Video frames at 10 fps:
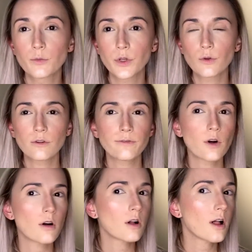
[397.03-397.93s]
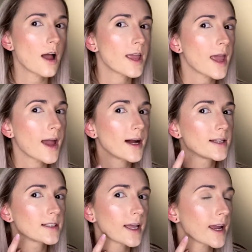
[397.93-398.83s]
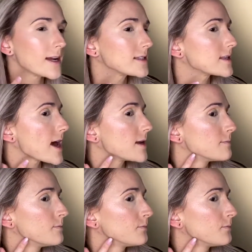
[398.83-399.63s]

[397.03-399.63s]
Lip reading: beautiful, and like I said,